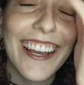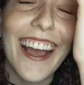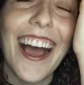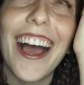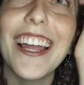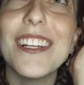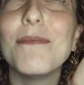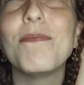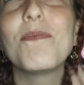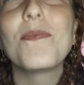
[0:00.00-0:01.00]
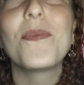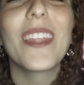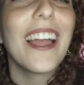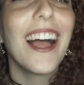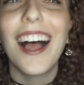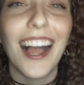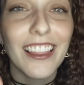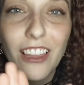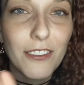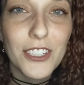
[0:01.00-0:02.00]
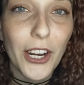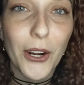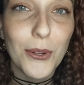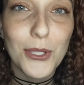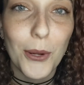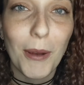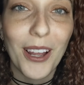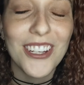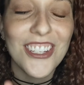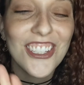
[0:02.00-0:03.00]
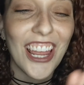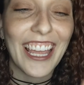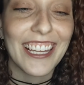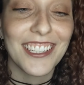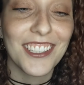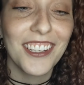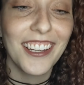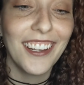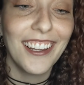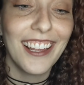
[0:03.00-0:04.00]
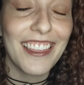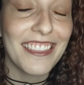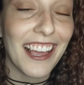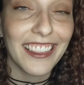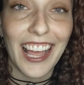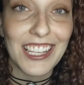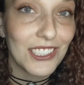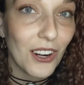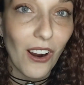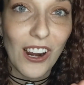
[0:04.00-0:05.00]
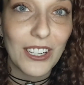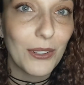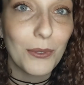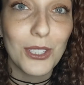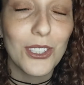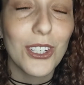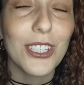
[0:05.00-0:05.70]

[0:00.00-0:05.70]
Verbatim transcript: I'm I love tarot so much, and that last card was just